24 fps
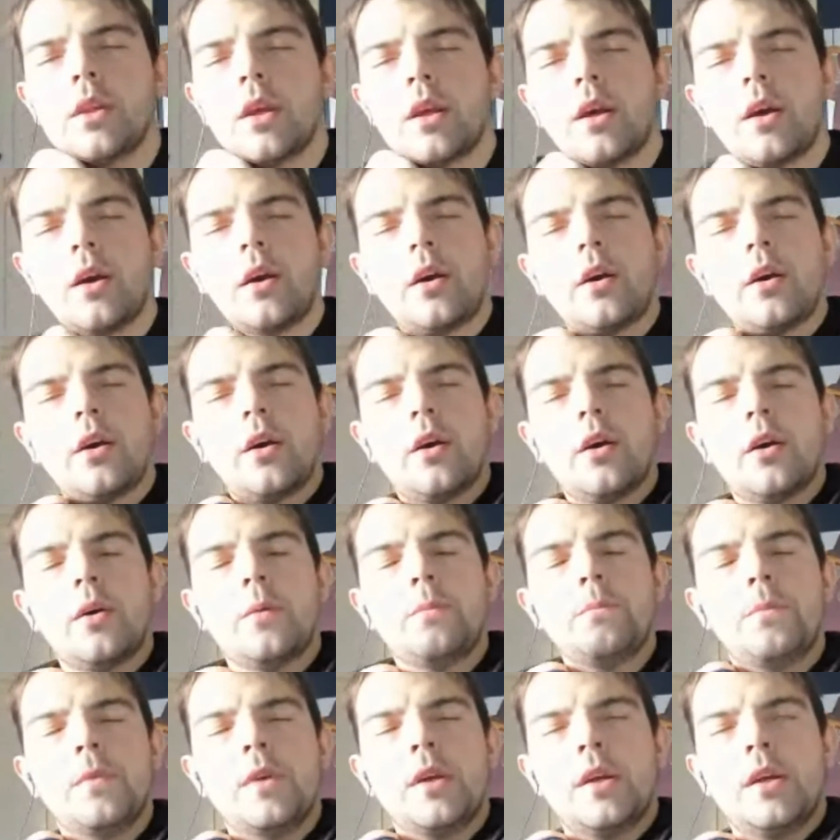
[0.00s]

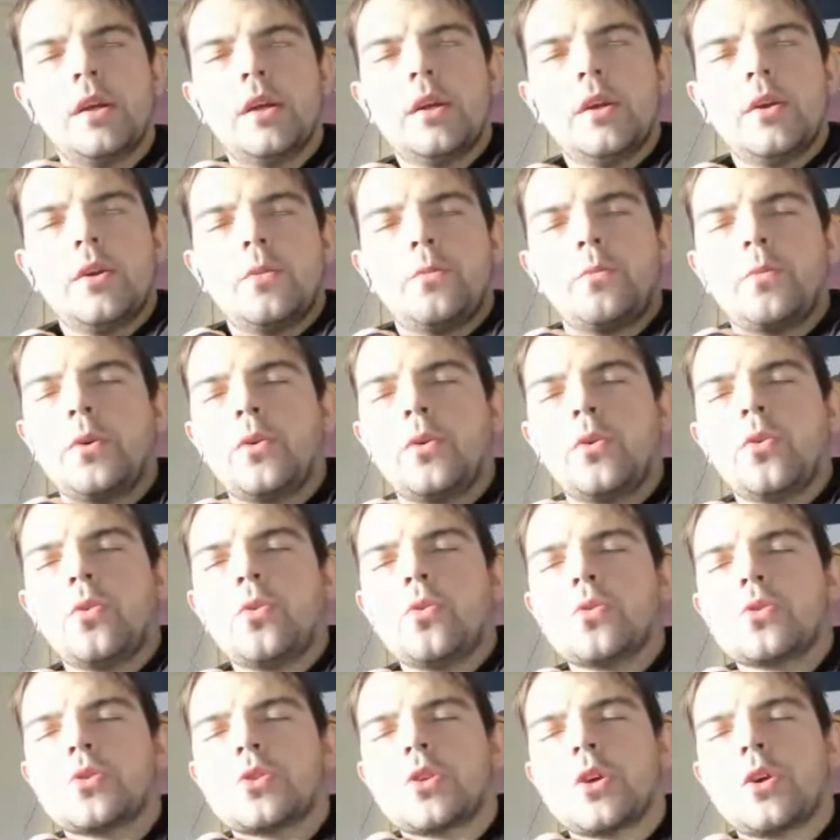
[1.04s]
We'll
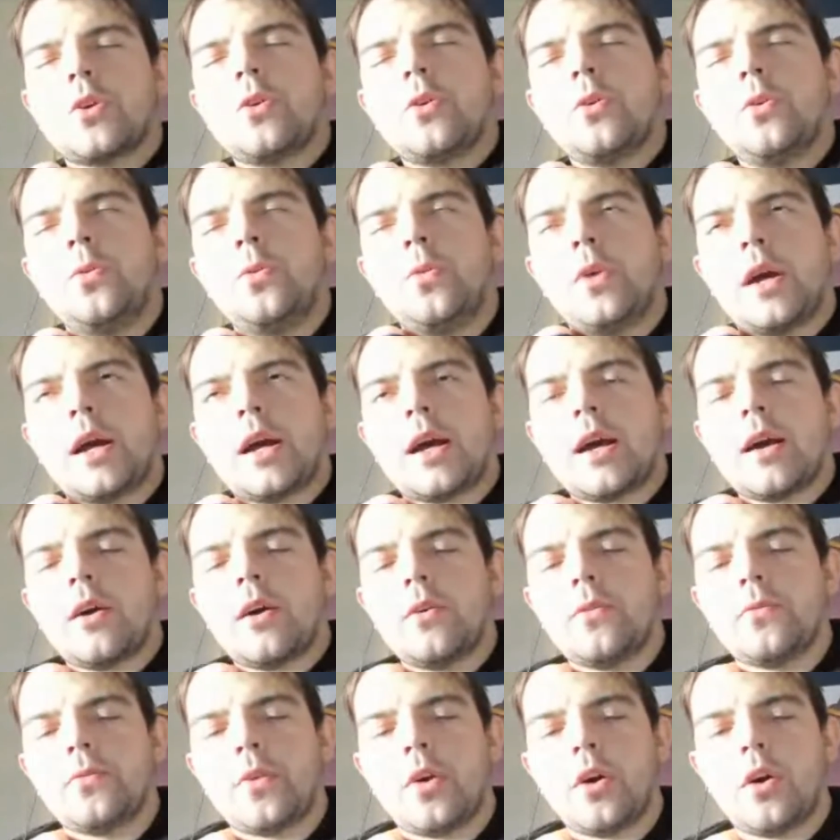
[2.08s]
also
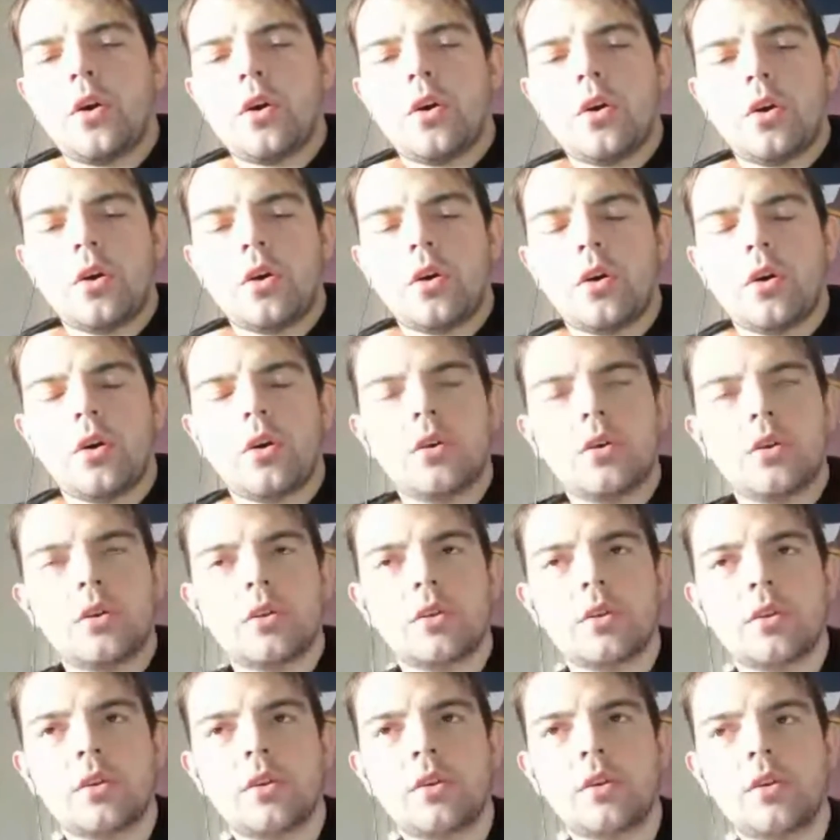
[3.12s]
have our
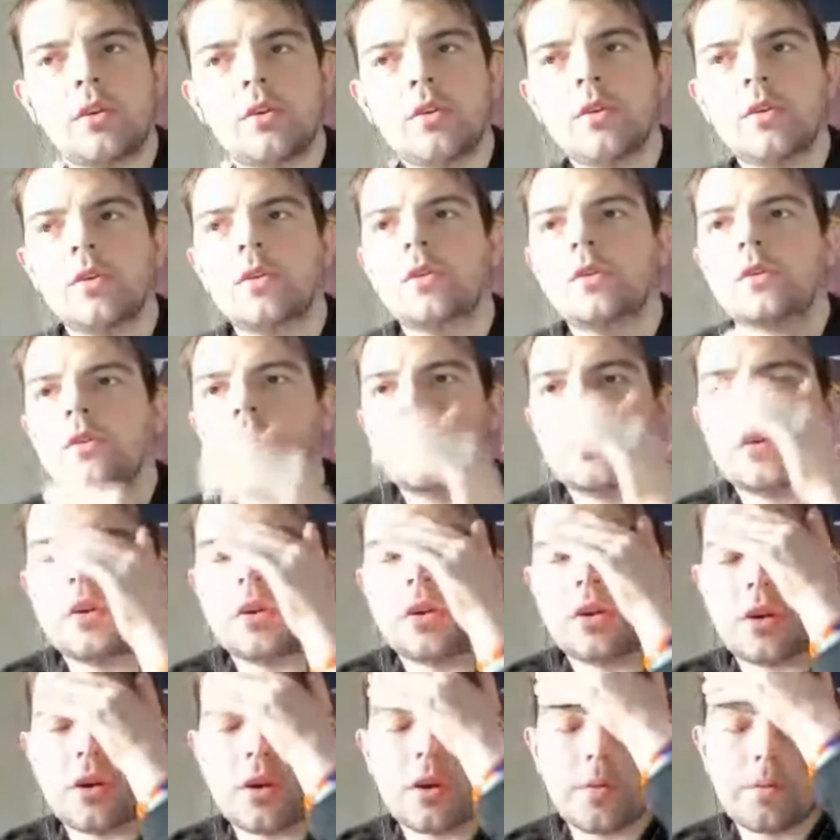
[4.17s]

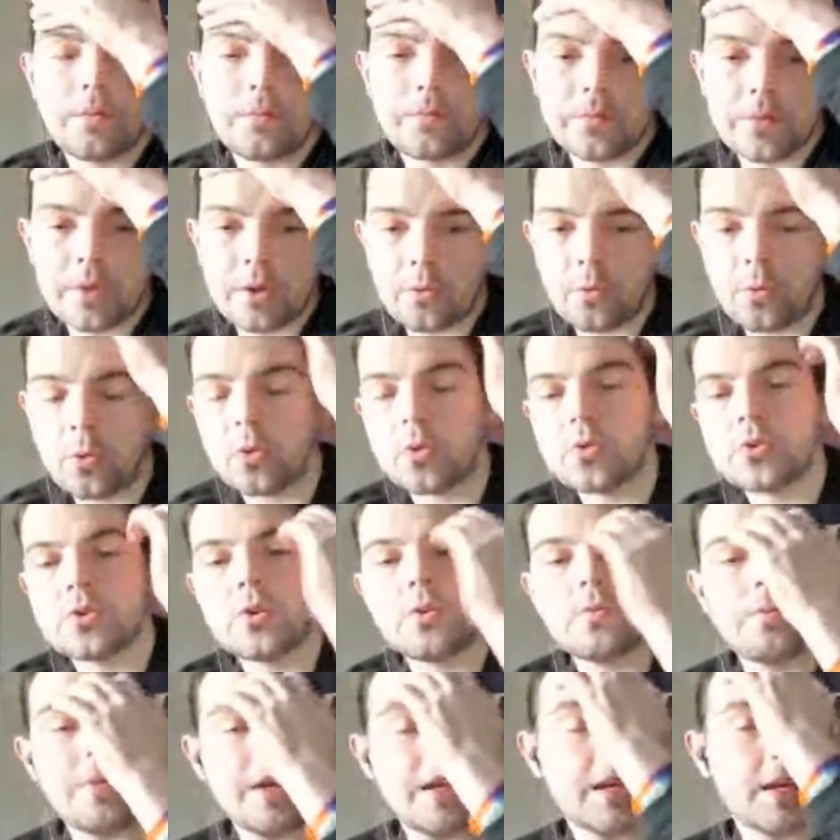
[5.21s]
we're also
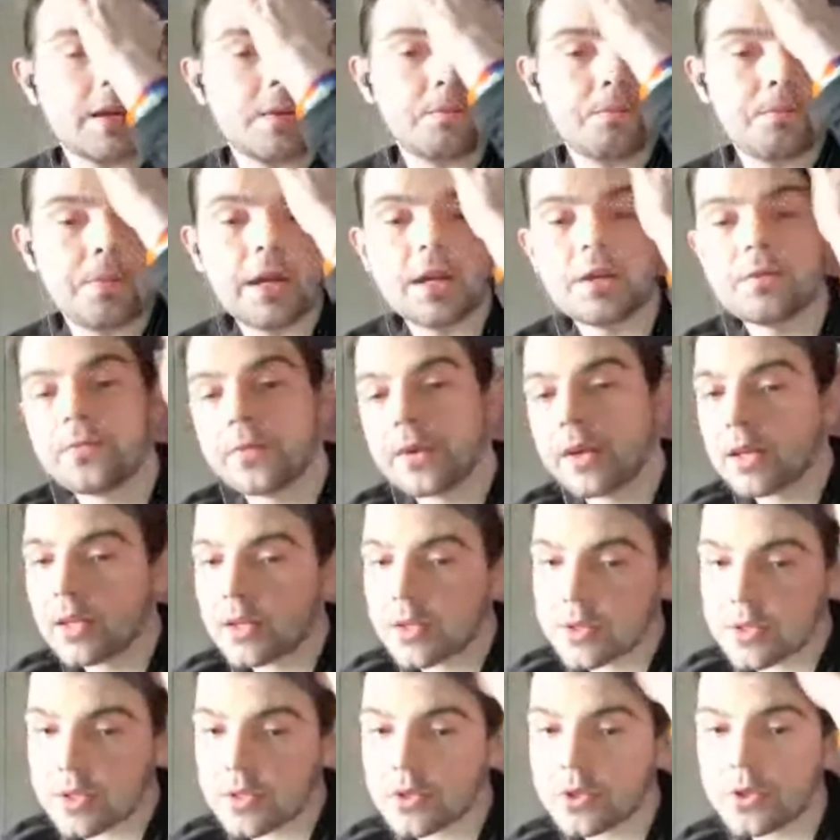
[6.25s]
making big
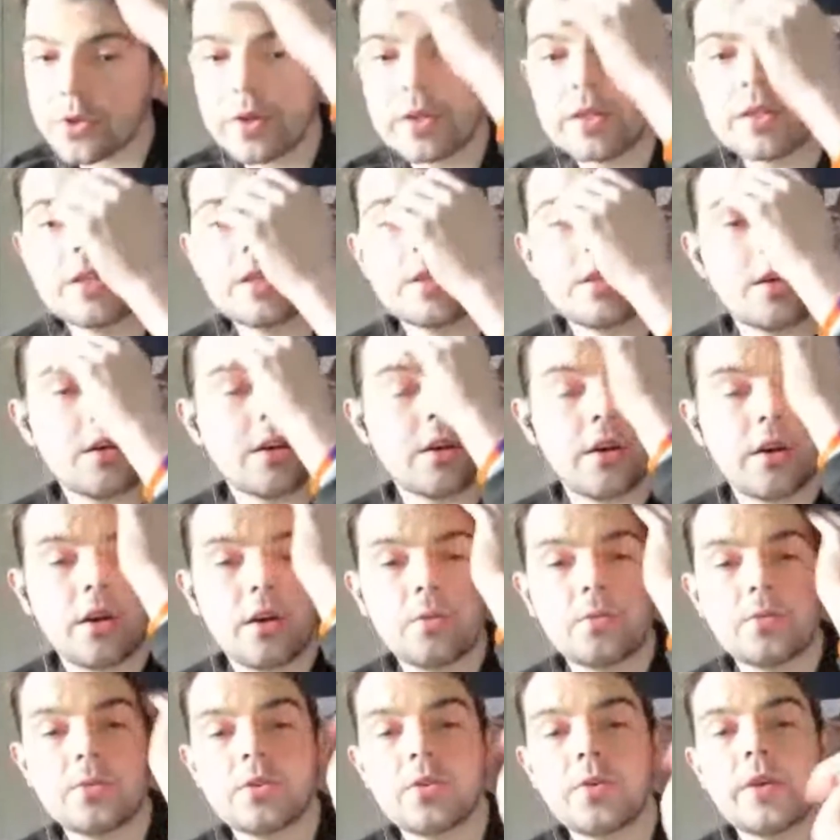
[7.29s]
things during
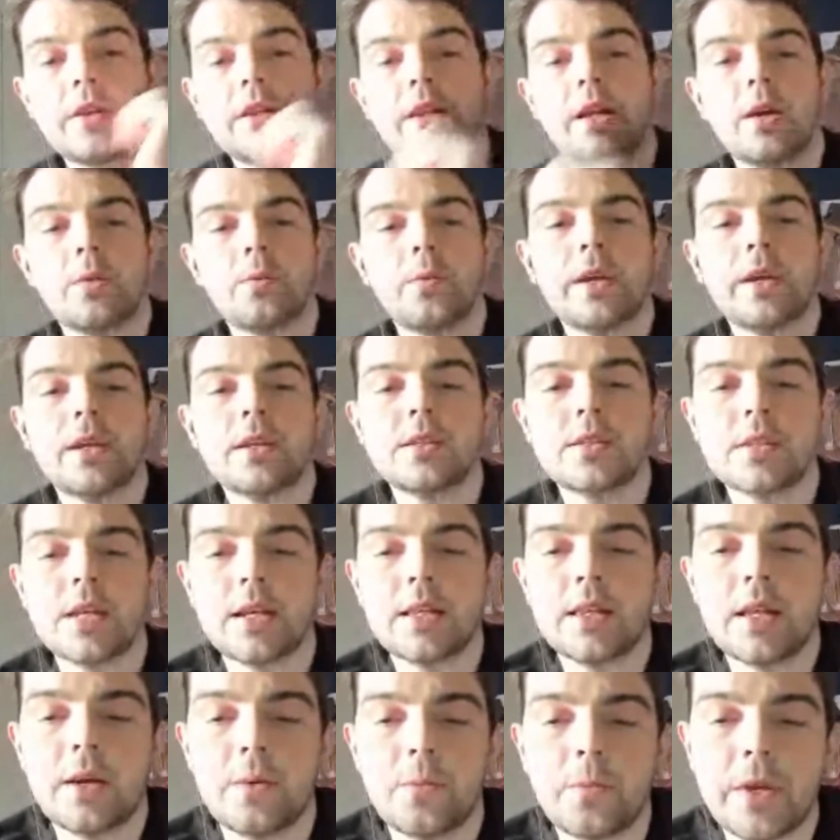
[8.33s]
doing that week. Take that